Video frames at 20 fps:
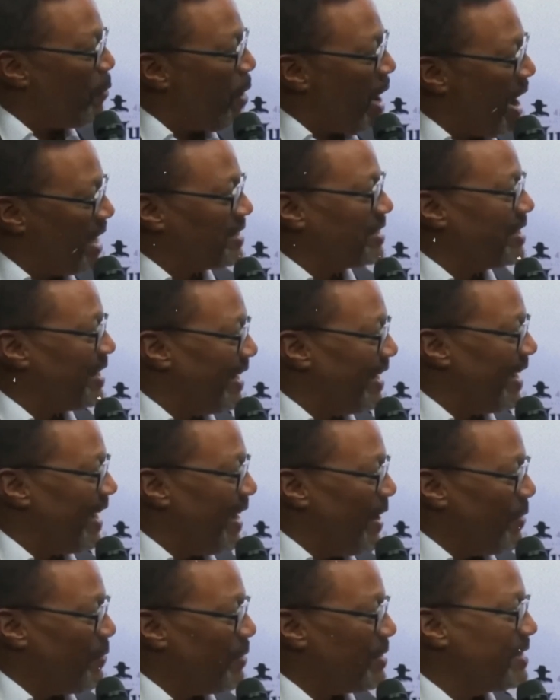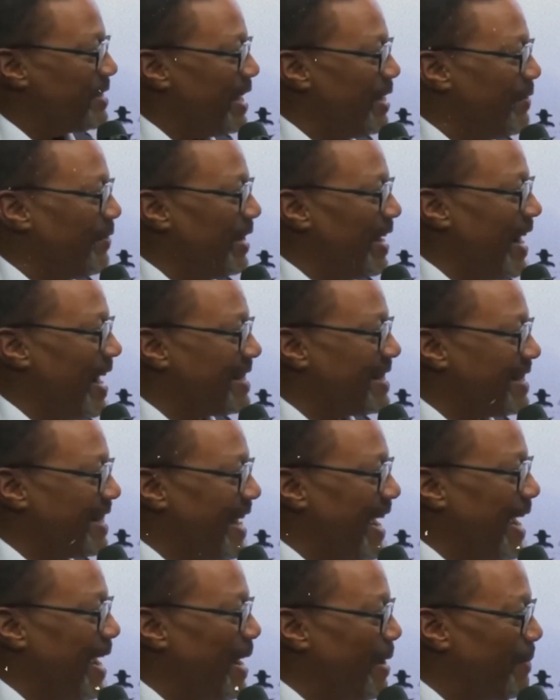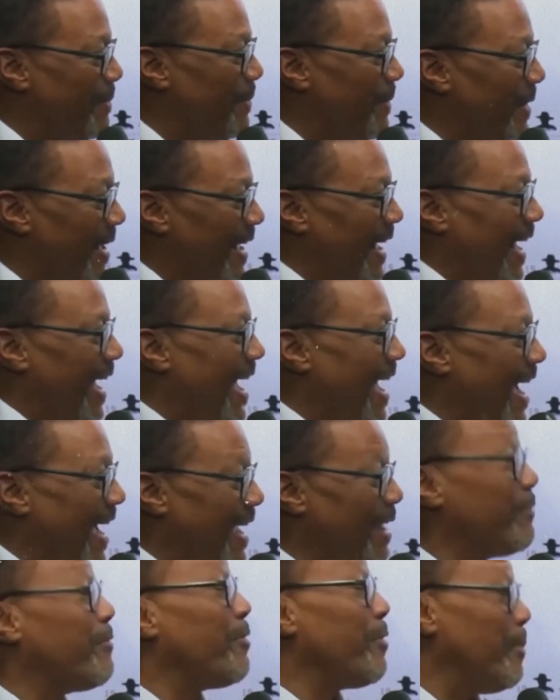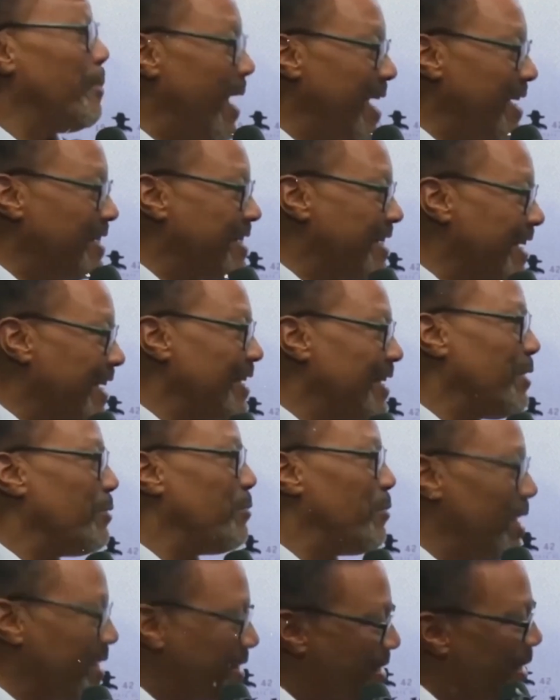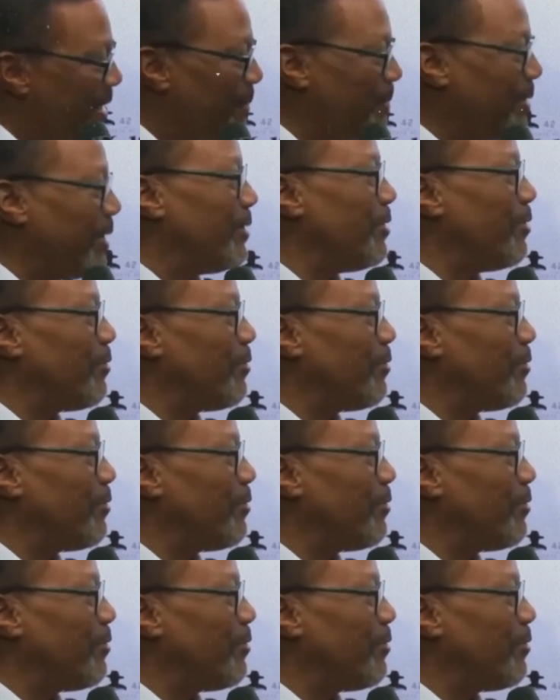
definitive end of a chapter for the couple? The story of Greg and Linda